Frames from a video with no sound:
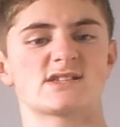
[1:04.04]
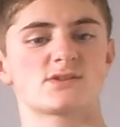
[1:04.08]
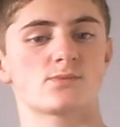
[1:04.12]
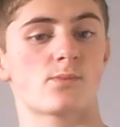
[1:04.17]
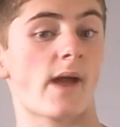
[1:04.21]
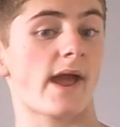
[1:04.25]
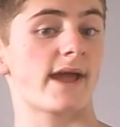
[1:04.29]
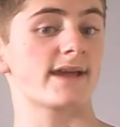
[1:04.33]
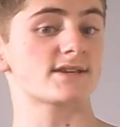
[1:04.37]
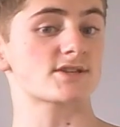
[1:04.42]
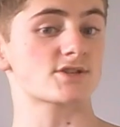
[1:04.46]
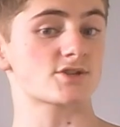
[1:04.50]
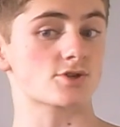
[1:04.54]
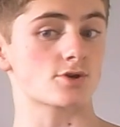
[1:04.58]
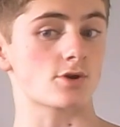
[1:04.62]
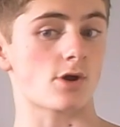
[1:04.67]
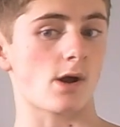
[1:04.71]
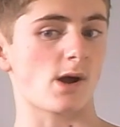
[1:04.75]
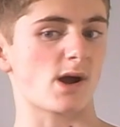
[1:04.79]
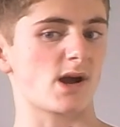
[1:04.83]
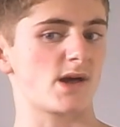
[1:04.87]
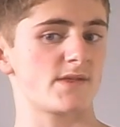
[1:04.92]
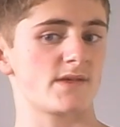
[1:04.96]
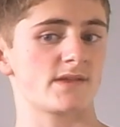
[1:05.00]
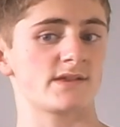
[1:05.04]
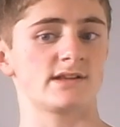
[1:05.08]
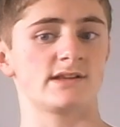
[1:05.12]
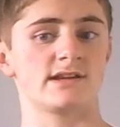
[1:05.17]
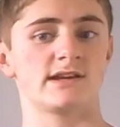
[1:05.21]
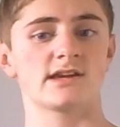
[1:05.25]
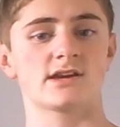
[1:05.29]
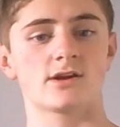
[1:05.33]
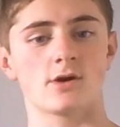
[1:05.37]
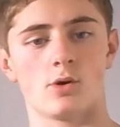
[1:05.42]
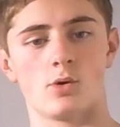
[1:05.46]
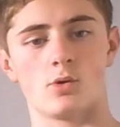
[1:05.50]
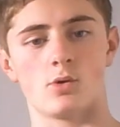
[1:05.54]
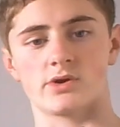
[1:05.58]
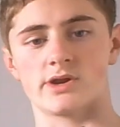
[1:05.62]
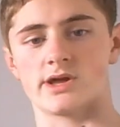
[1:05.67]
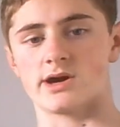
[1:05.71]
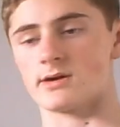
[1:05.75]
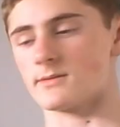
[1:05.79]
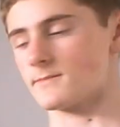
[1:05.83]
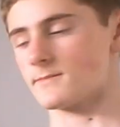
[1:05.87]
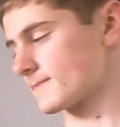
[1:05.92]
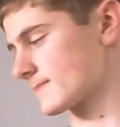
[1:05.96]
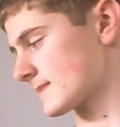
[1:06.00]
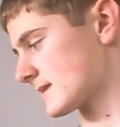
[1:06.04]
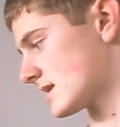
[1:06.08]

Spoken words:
way stronger than in the corner.